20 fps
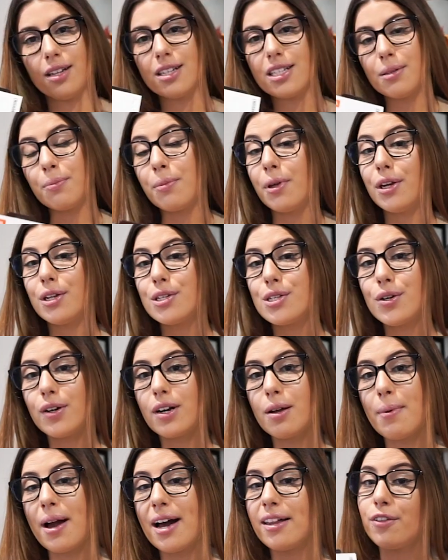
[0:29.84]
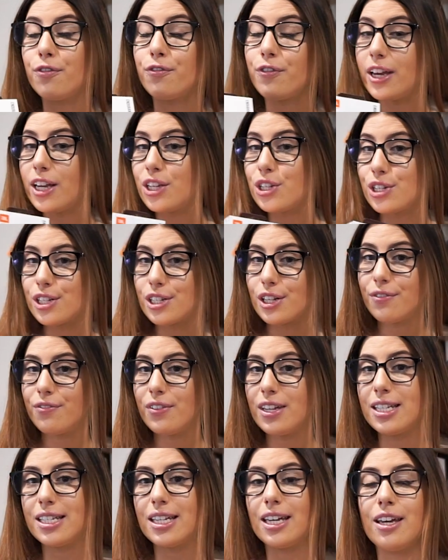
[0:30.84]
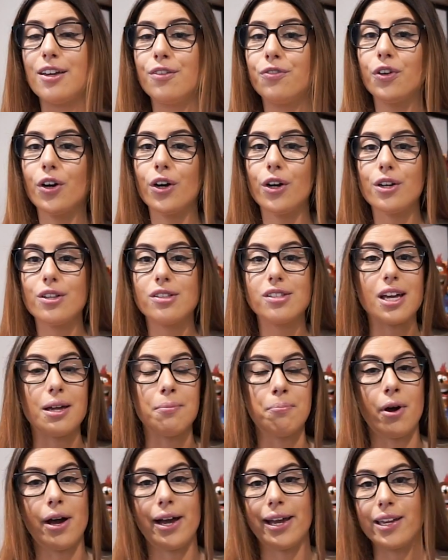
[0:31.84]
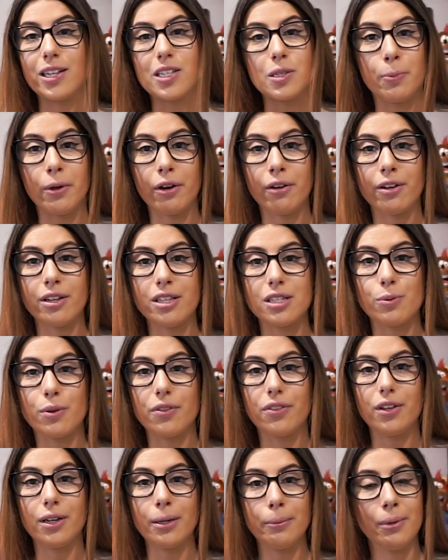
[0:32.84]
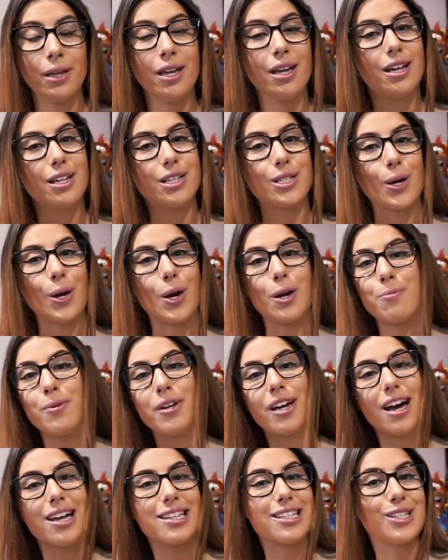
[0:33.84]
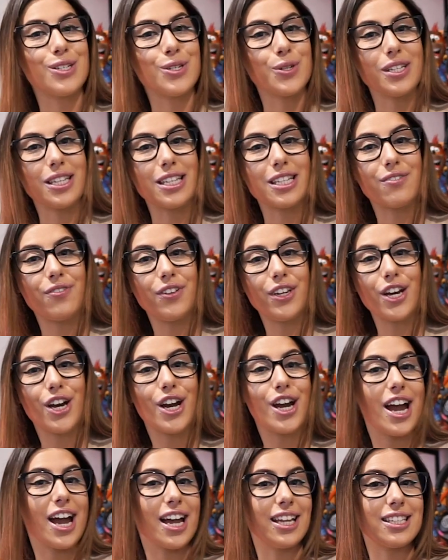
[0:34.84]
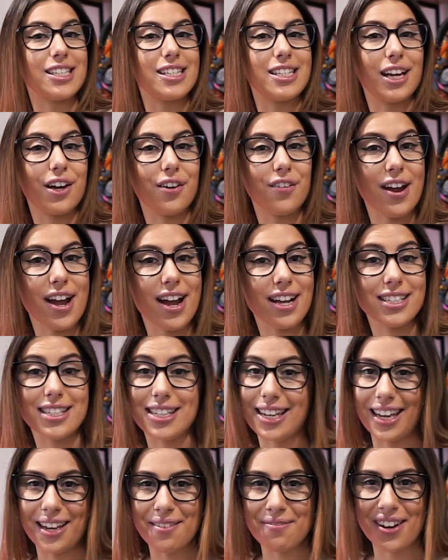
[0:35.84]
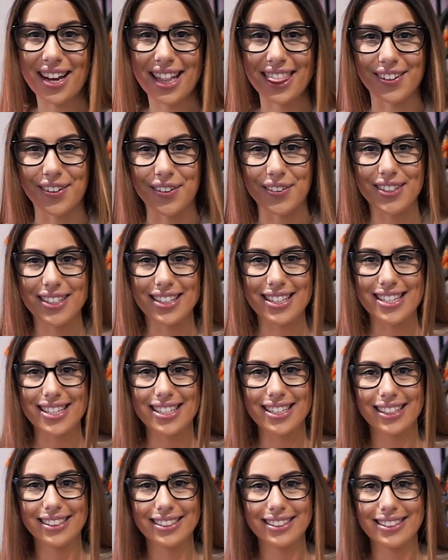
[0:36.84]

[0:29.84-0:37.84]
So I'm going to talk about the features of these earphones and my experience with them. So I hope you guys enjoy this video and stick around to hear my thoughts.